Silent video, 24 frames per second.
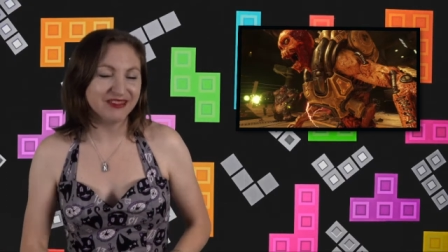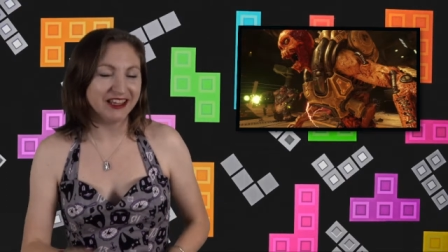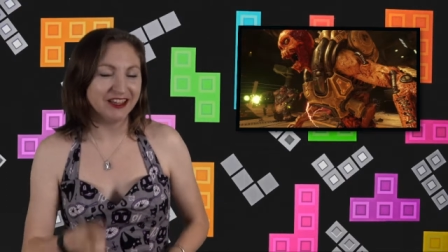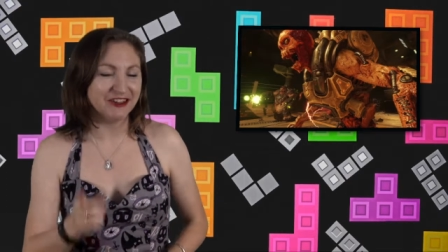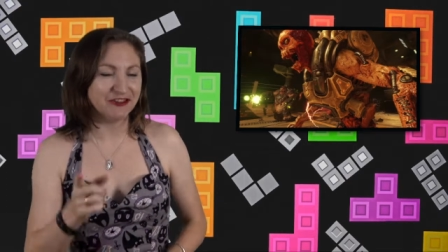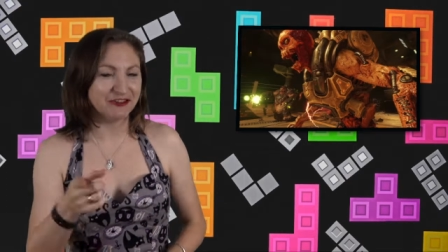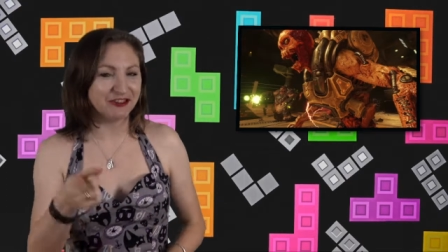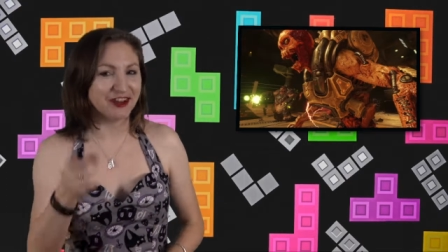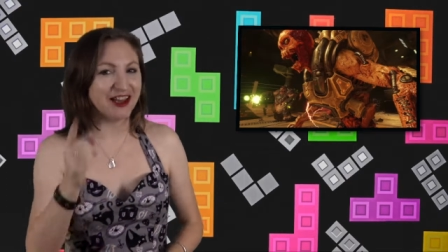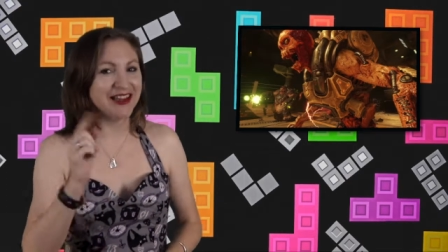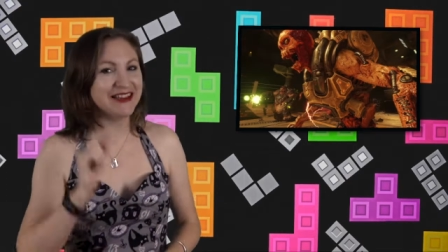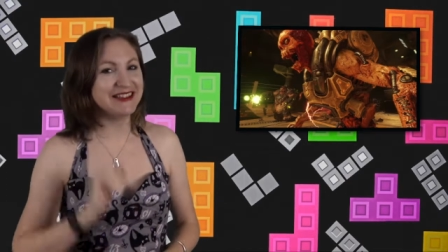
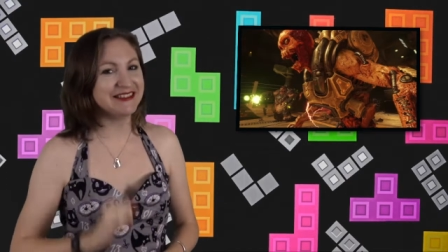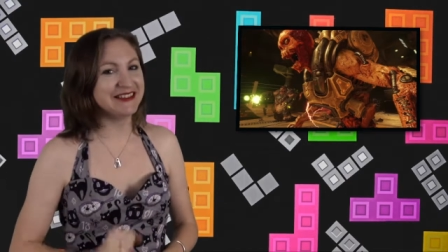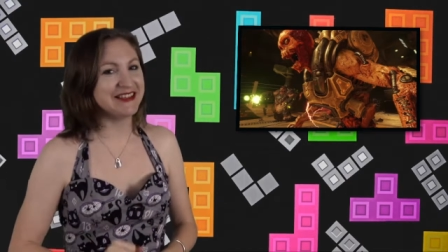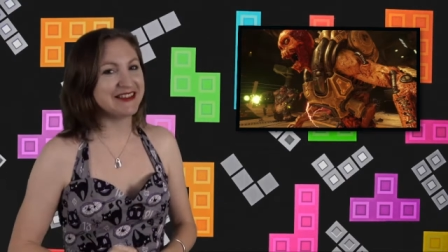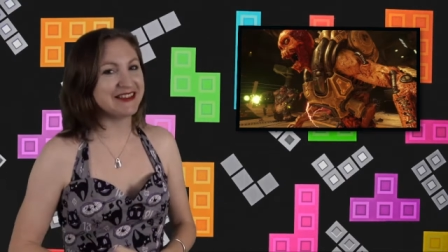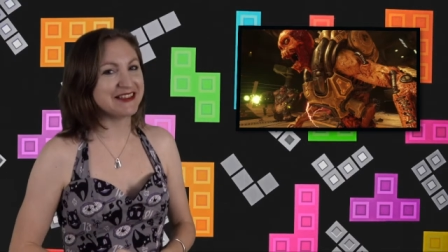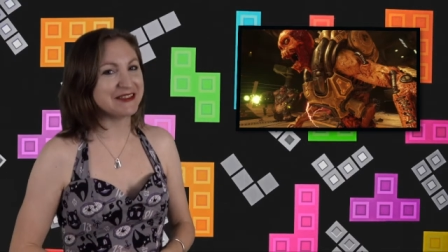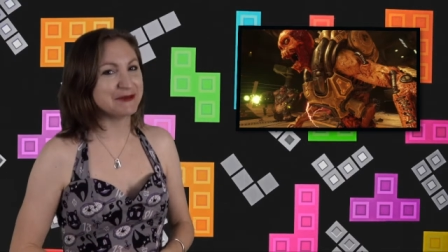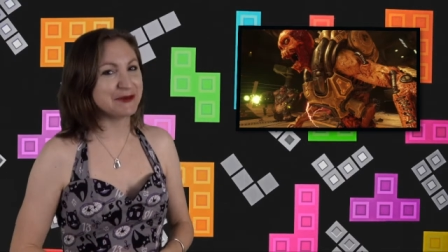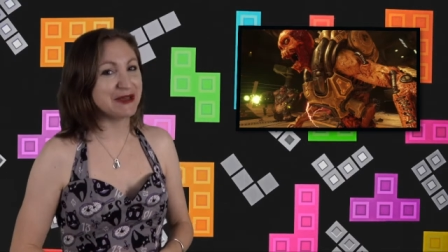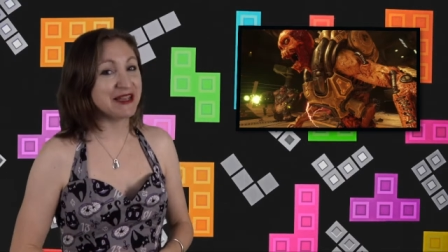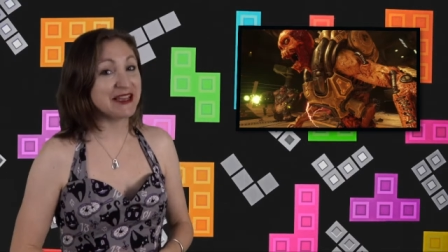And finally
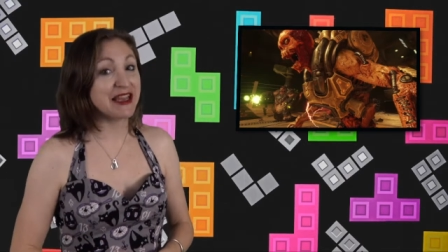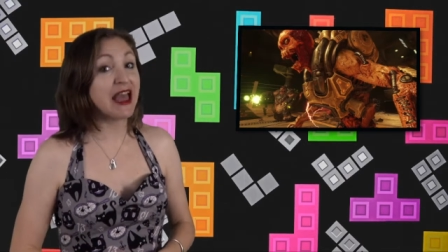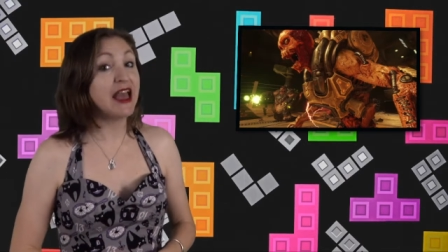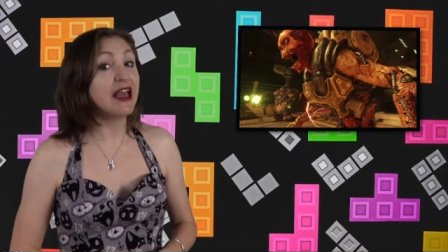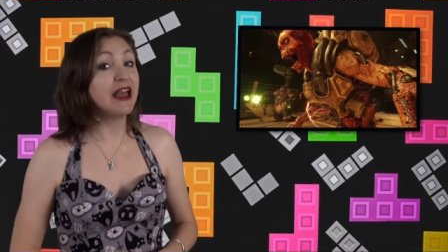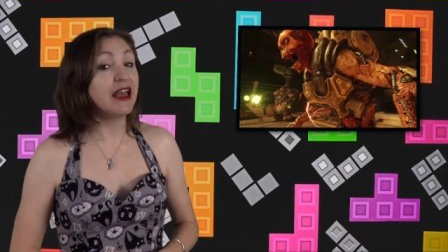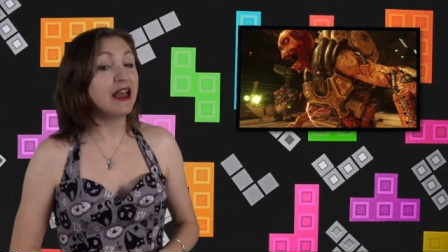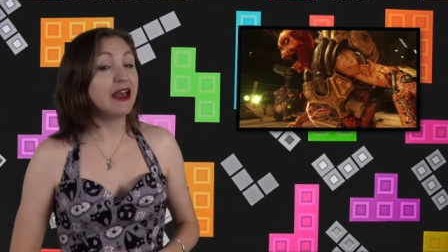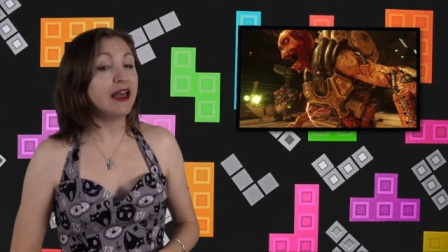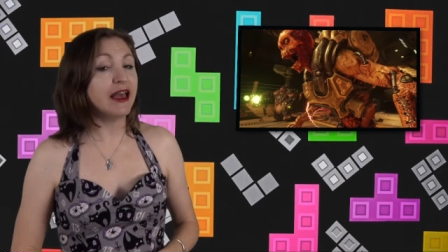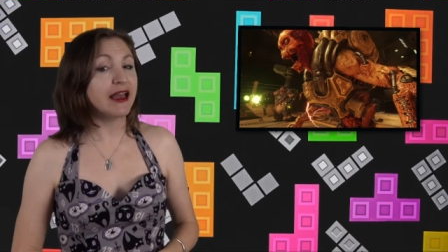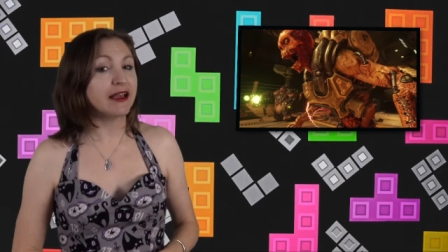this week,
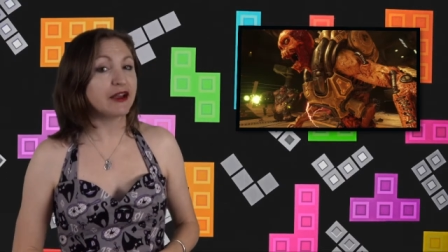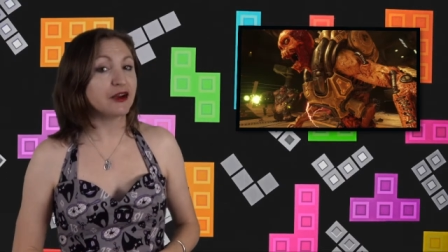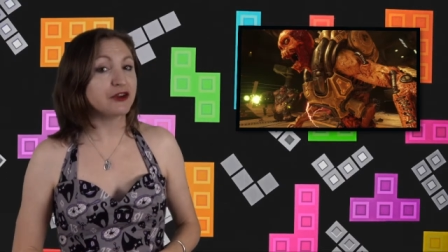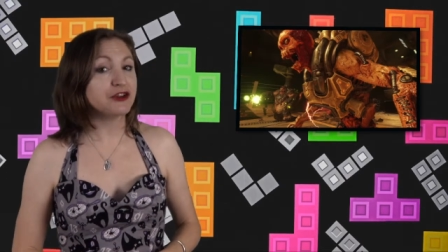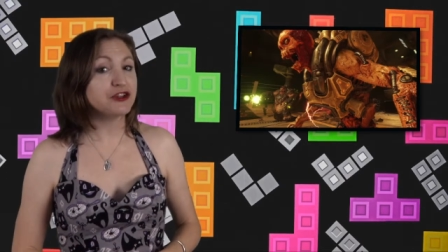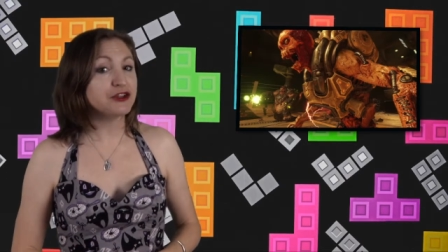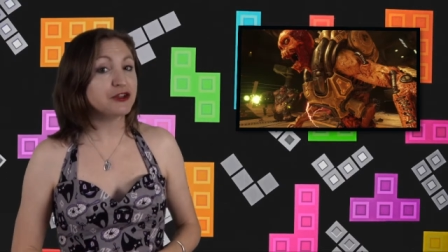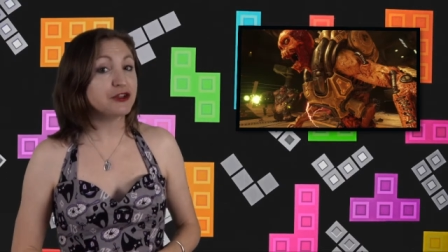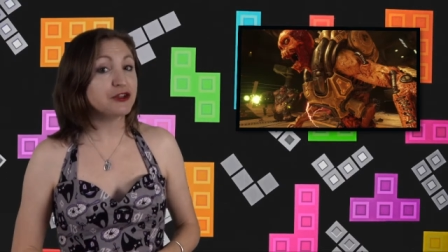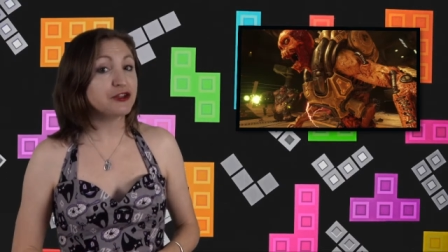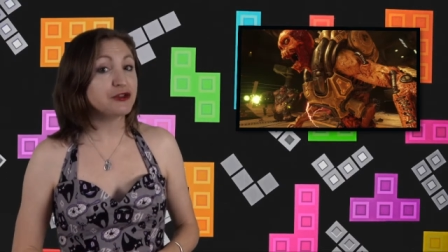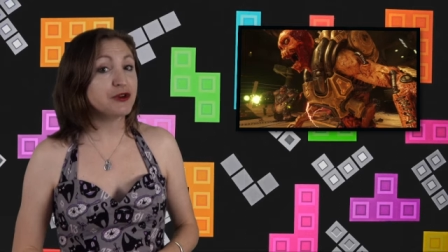hang on
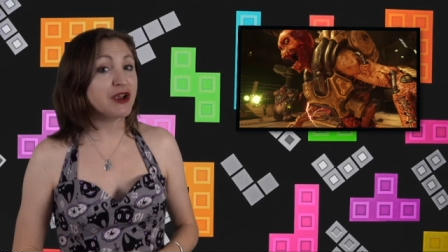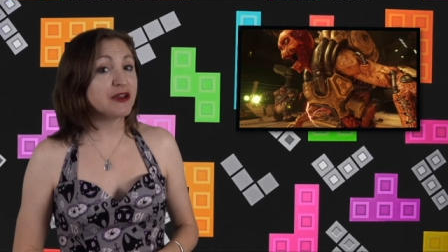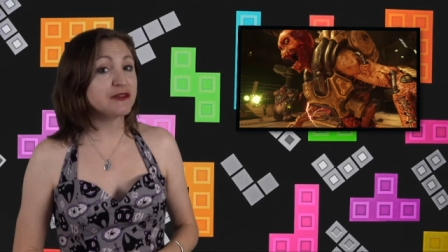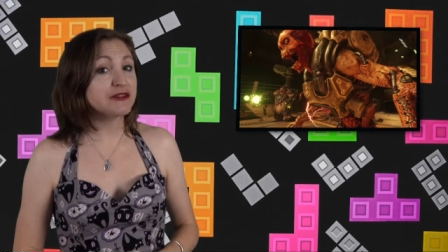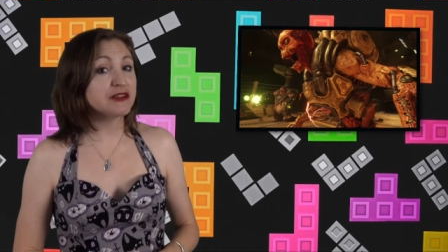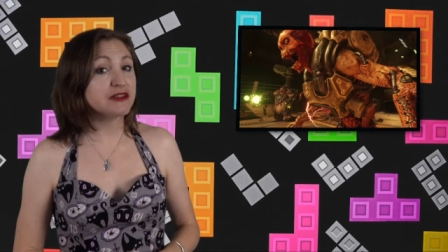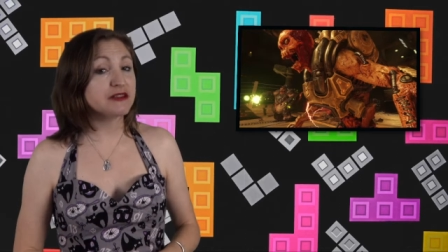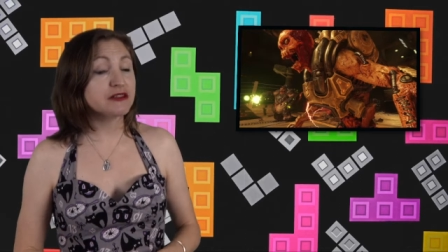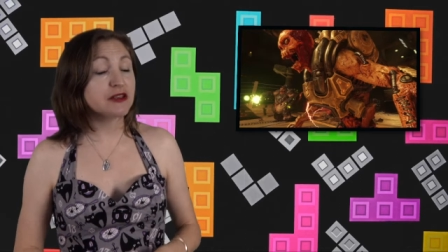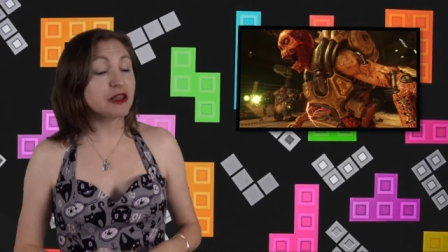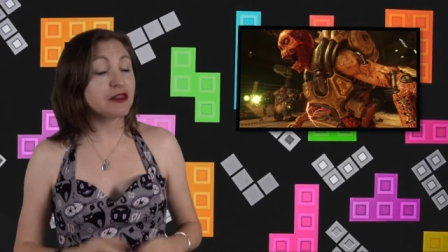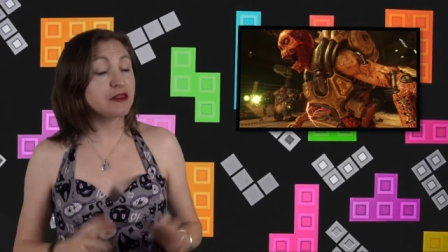to your
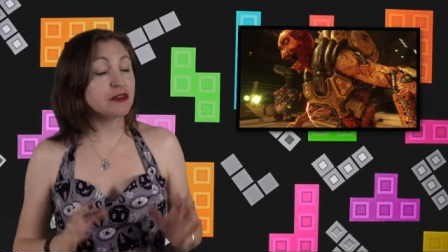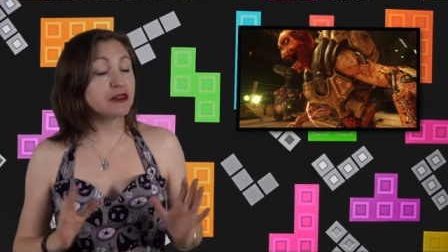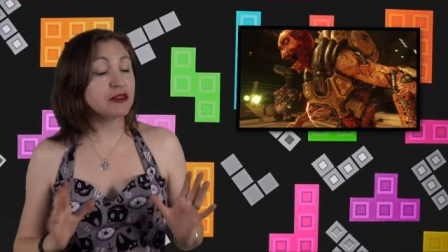trousers,